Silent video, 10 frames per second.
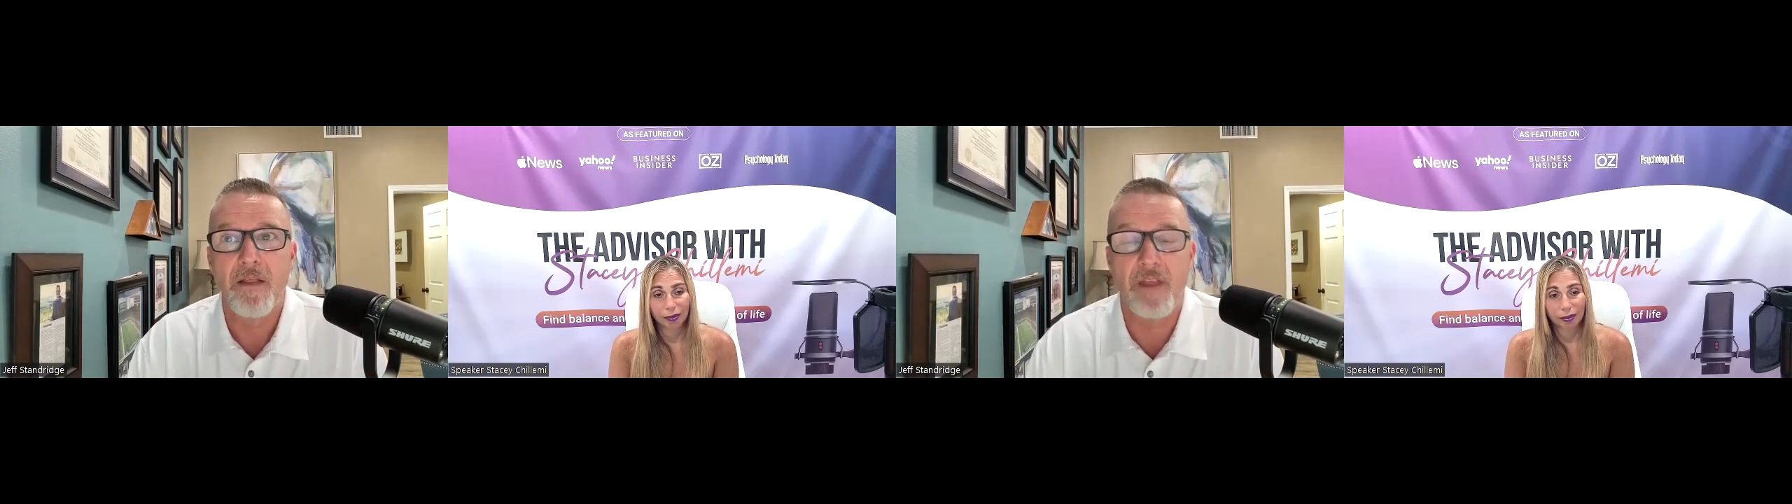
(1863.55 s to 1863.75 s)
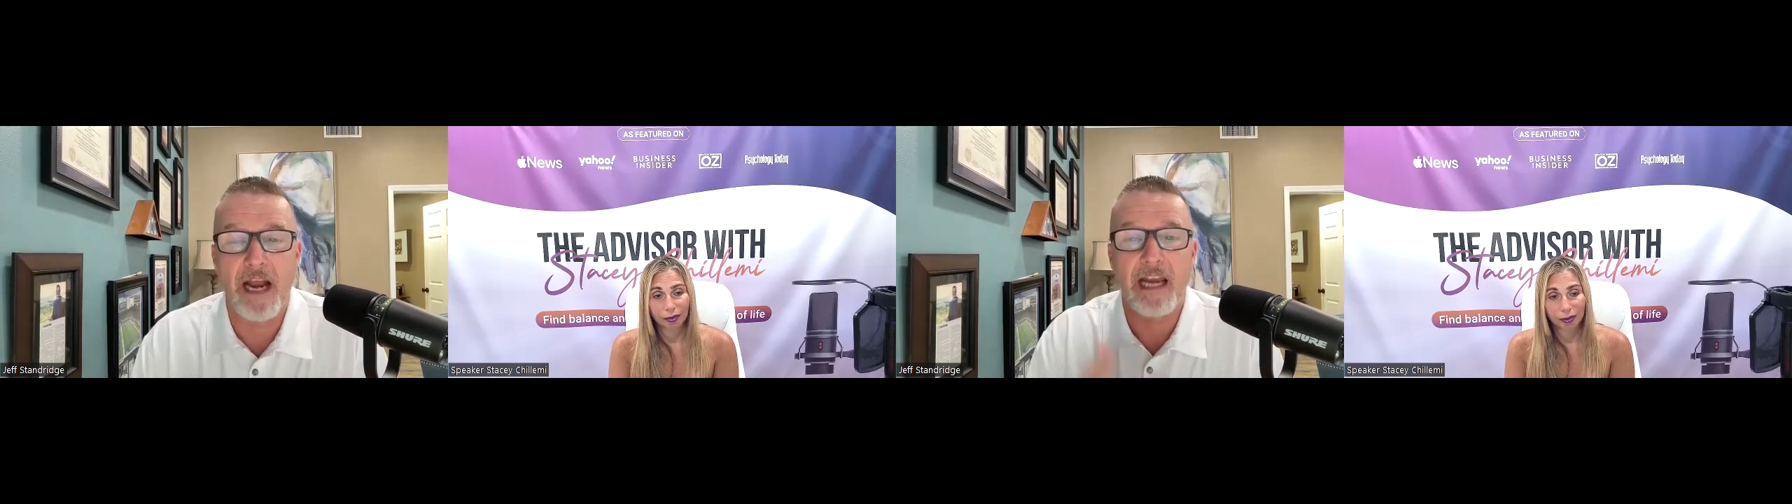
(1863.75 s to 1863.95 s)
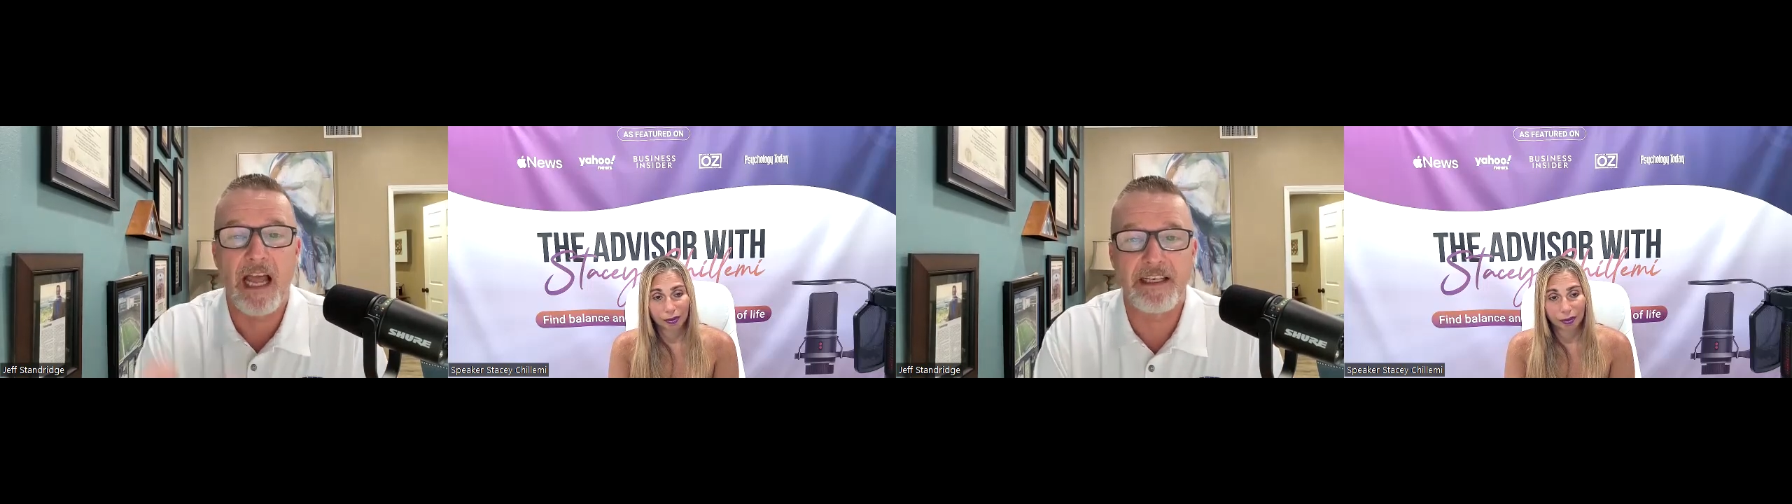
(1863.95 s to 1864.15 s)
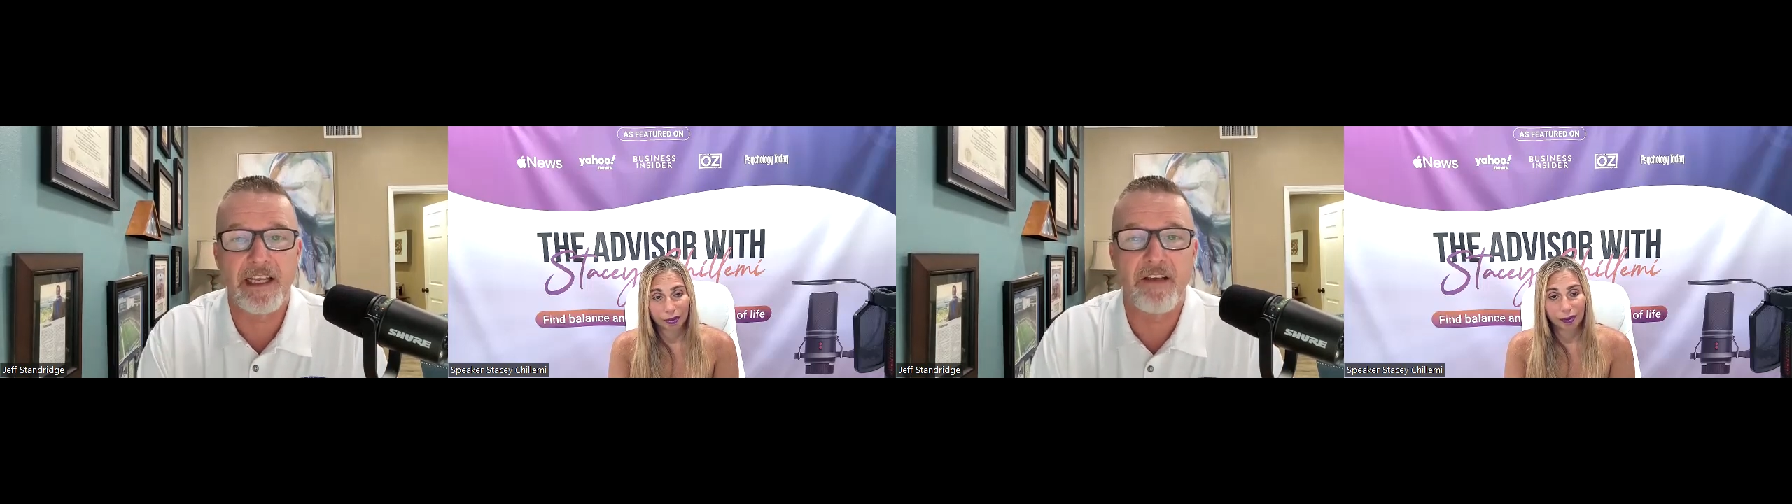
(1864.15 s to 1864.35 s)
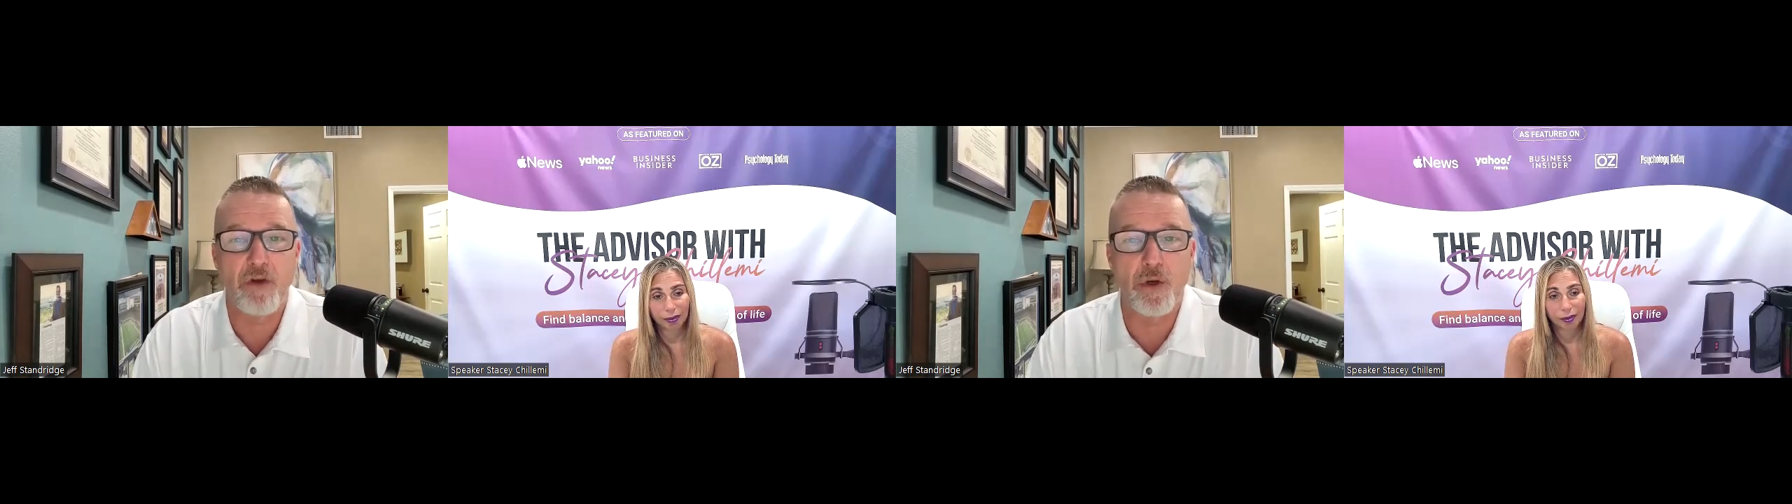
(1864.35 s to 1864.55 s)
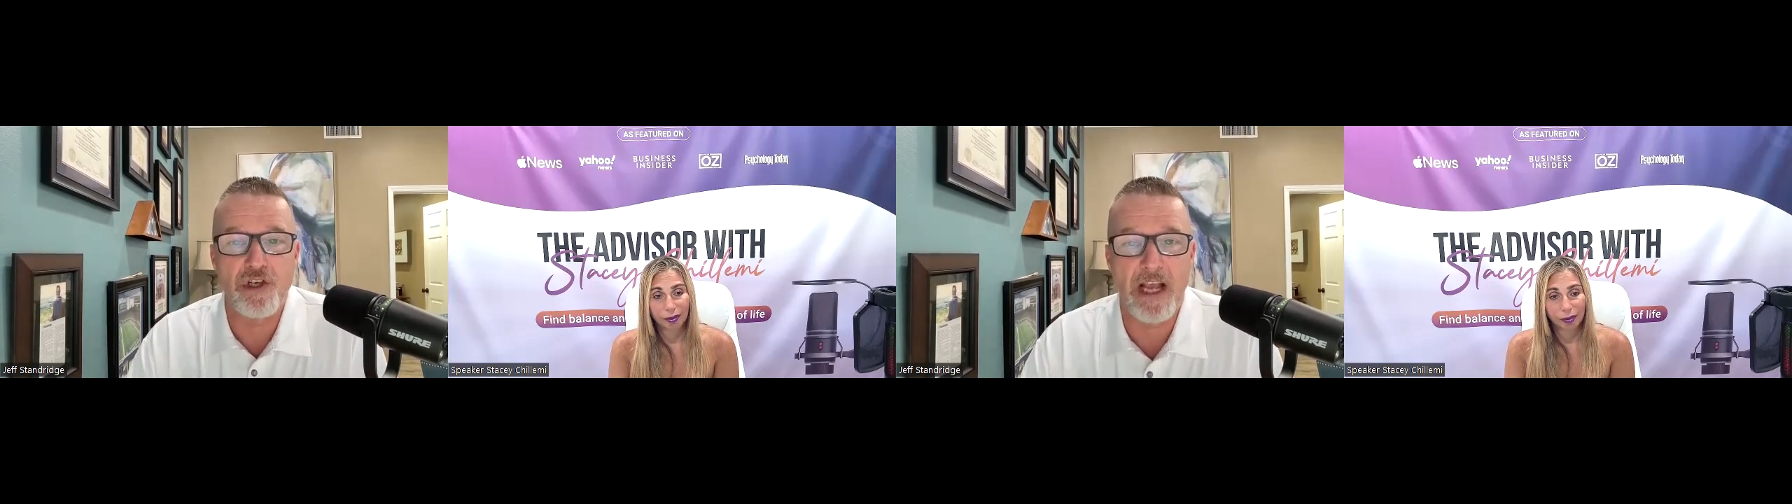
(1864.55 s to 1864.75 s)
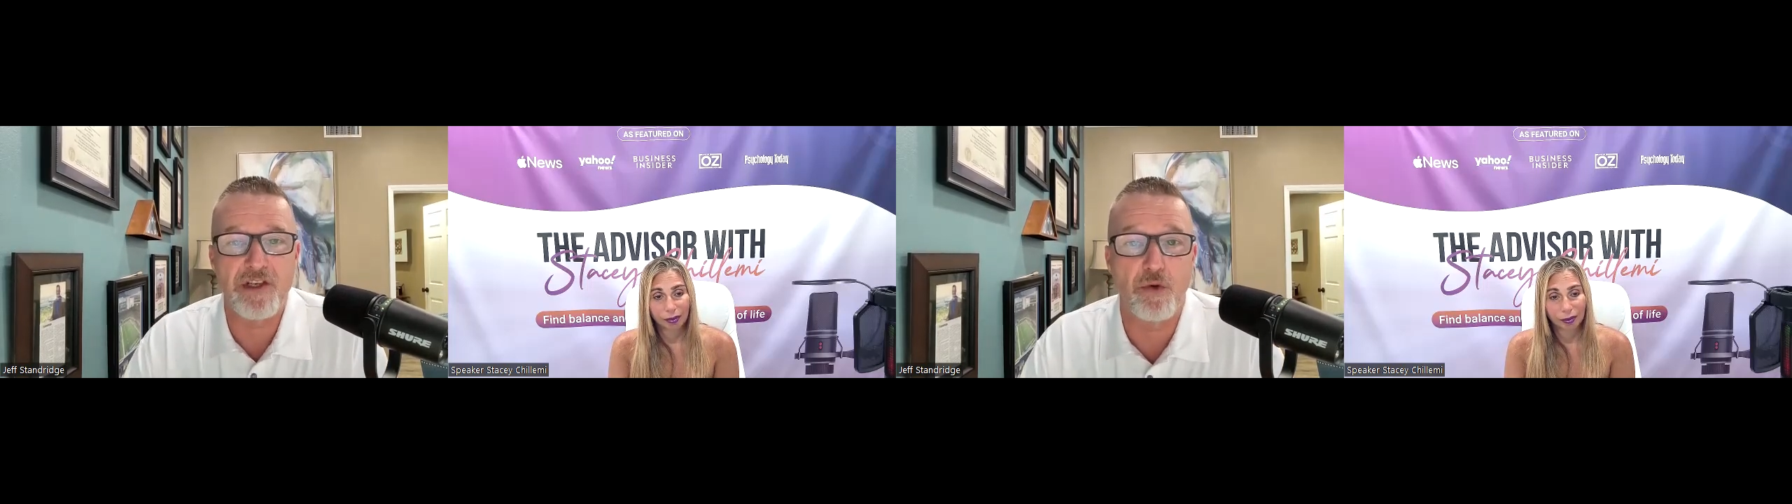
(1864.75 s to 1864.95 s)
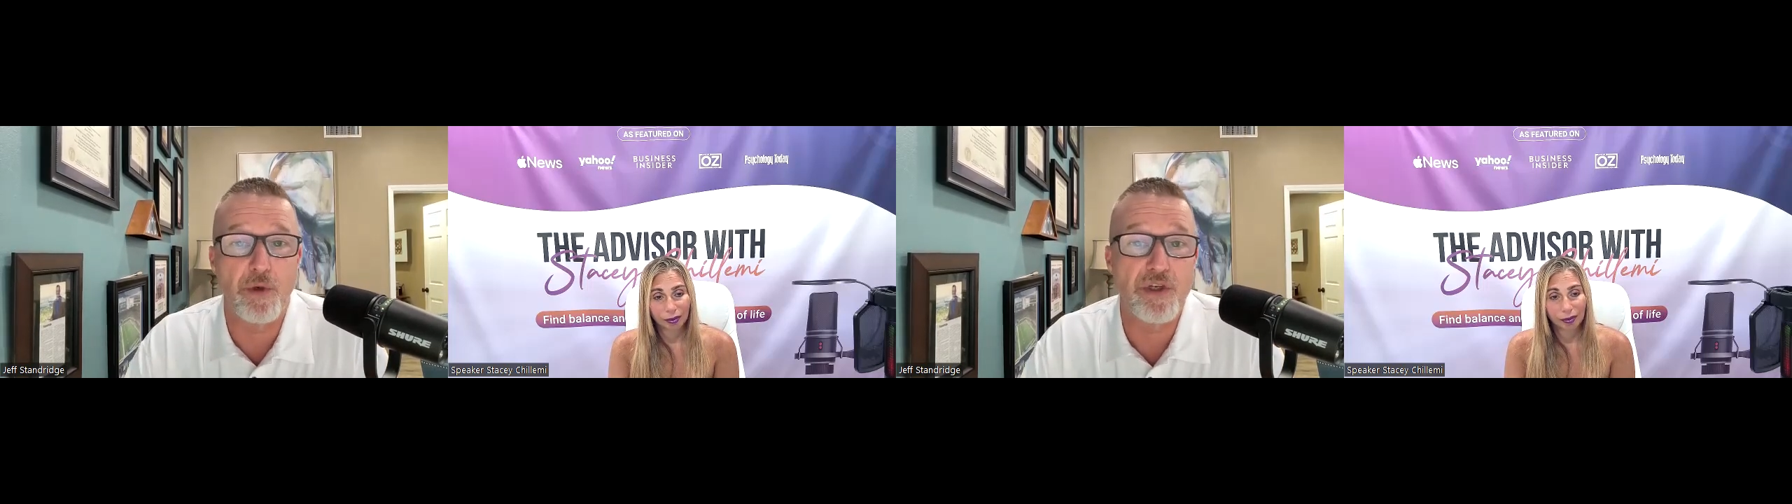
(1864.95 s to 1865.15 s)
then I'd like to give you a
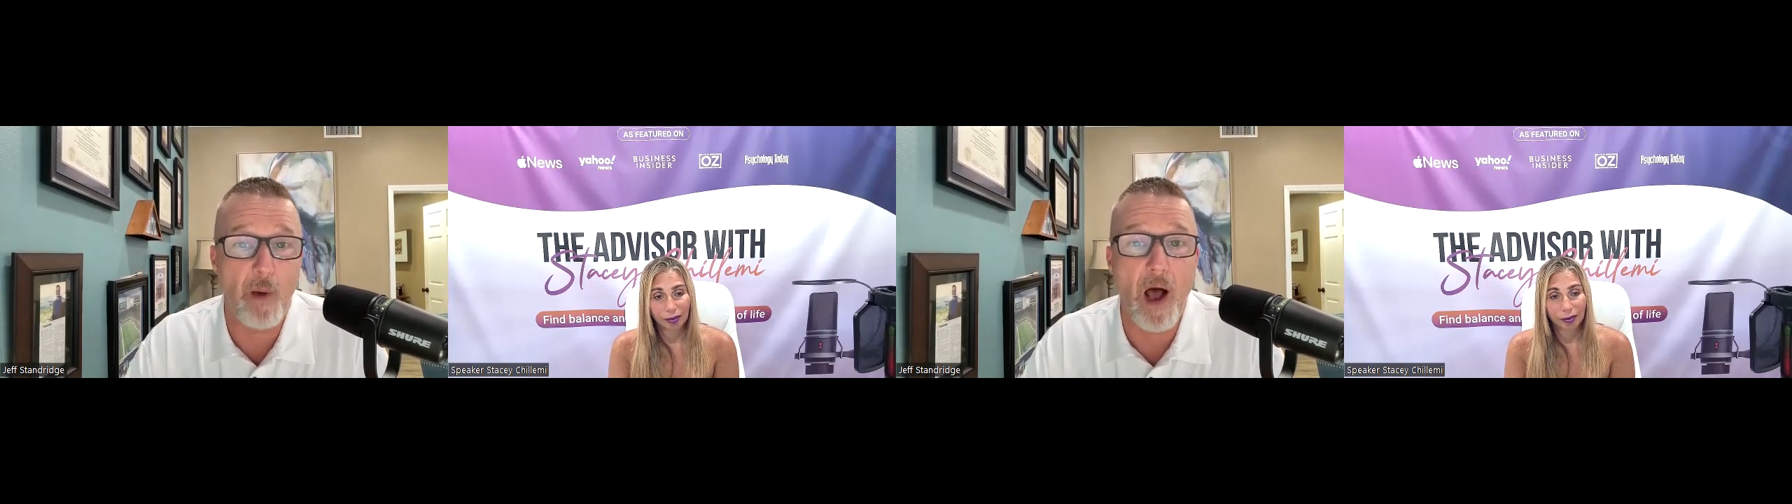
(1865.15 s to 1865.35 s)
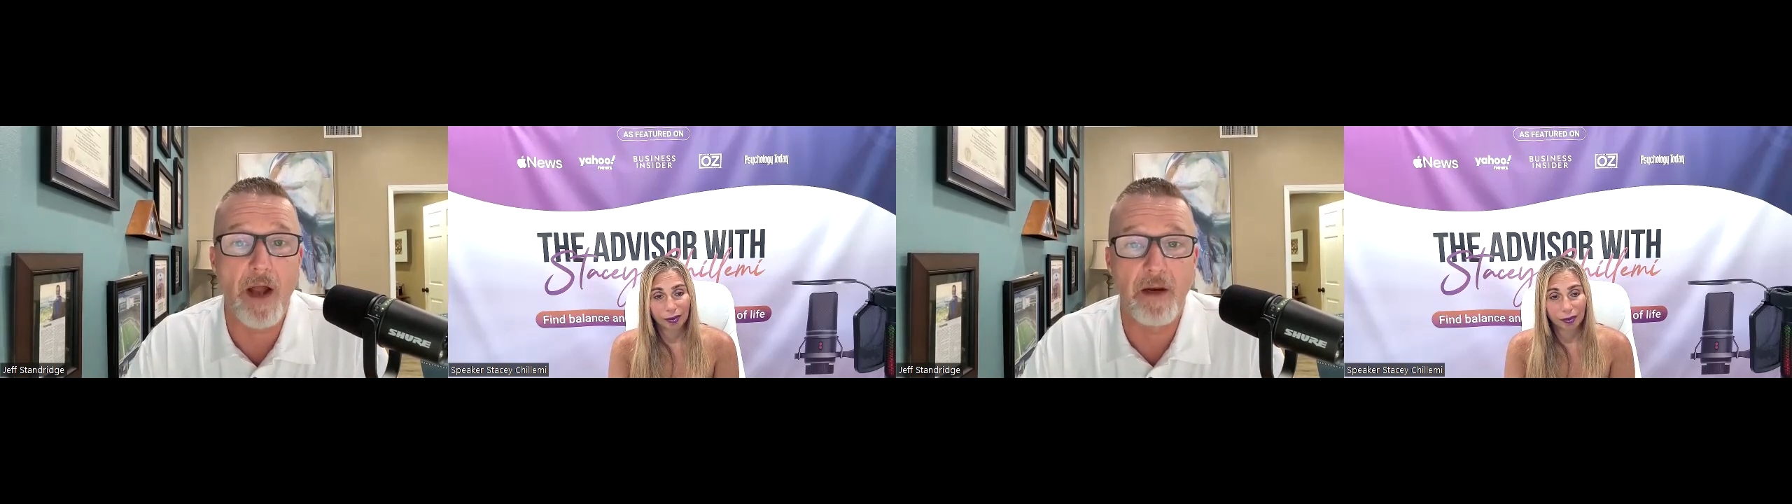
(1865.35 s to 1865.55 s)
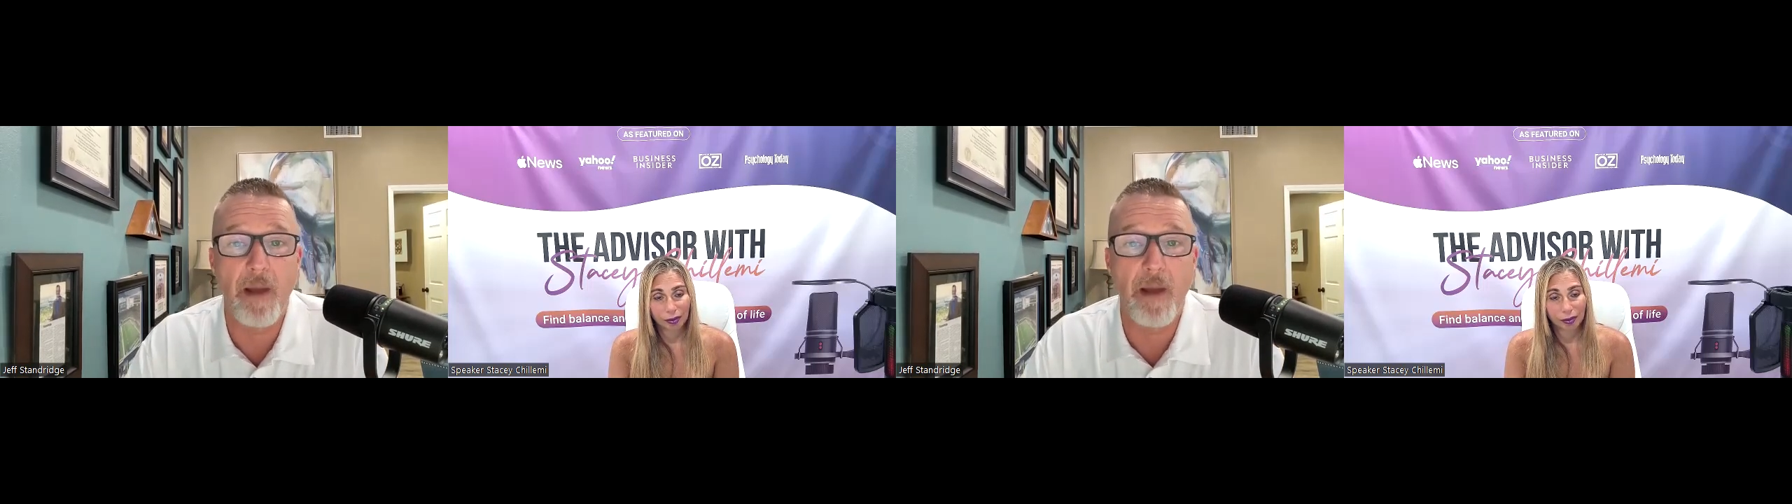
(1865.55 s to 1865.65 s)
chance to respond,